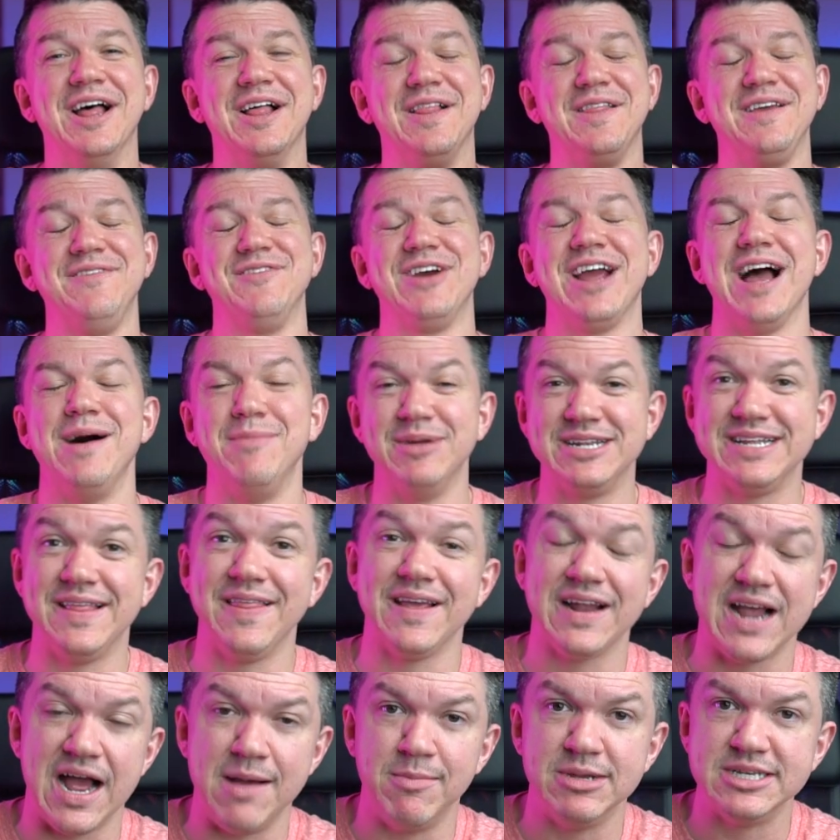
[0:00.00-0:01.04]
leave a comment in
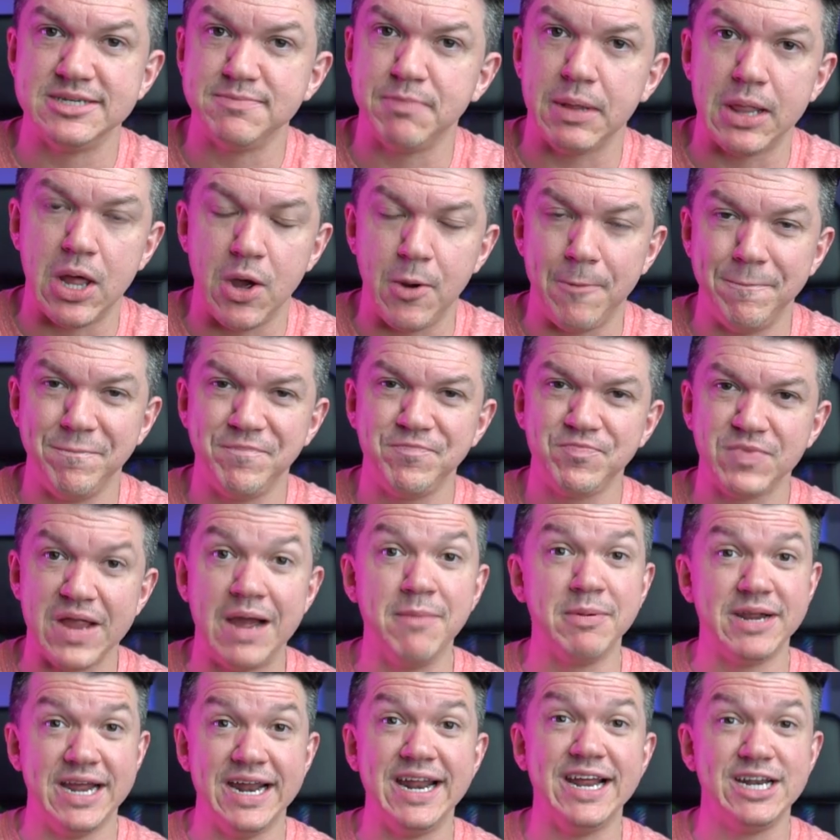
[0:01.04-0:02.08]
the comments below.
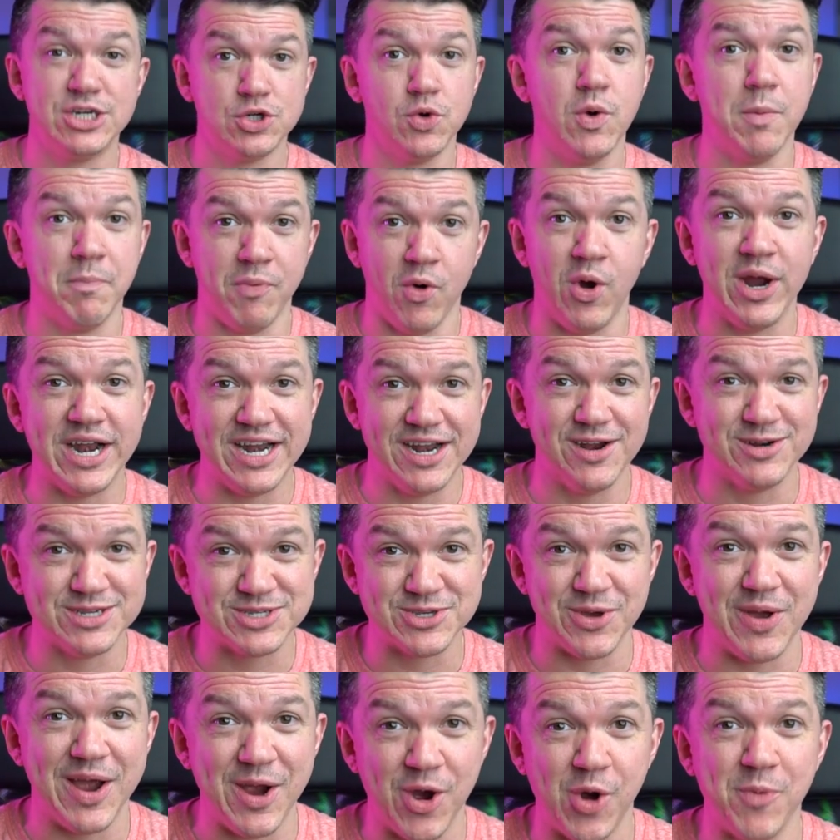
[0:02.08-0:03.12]
I'm getting to a point here,
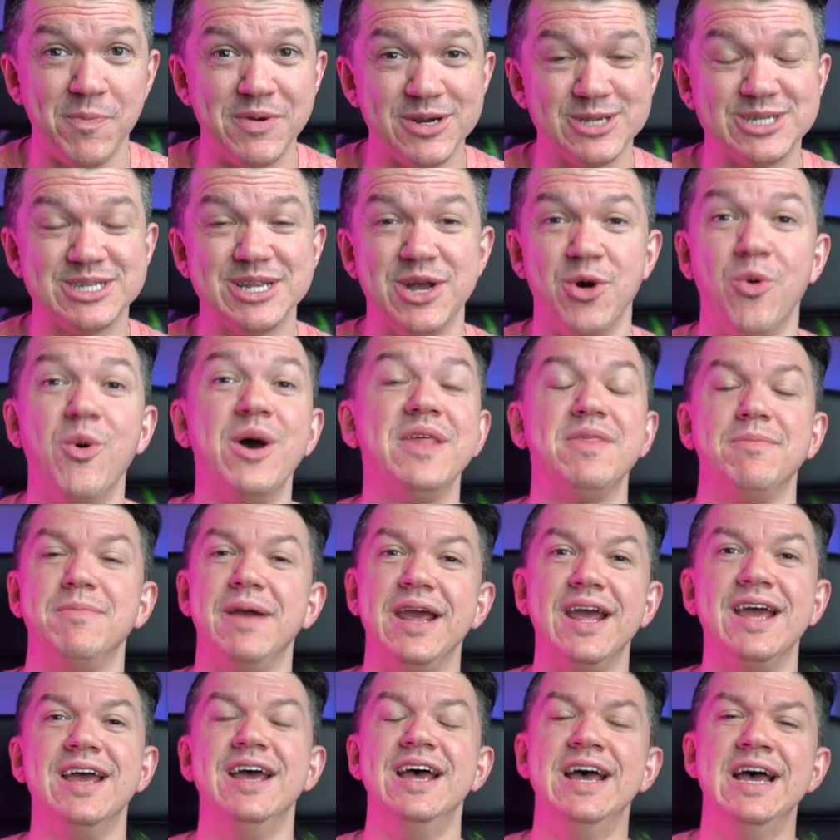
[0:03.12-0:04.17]
so I hope you're still with
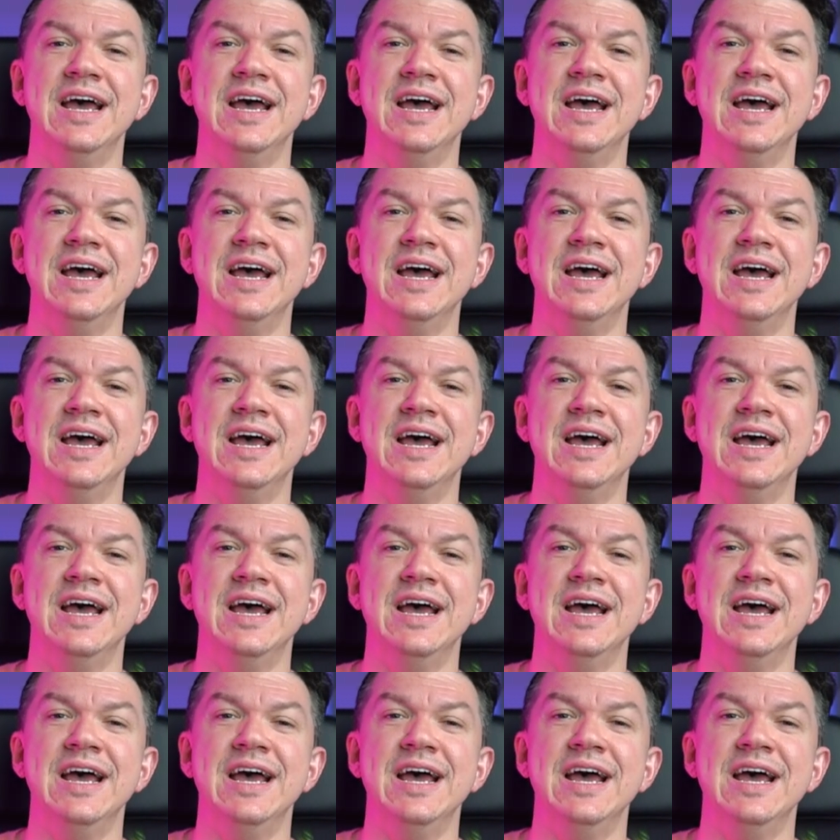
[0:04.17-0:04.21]
me.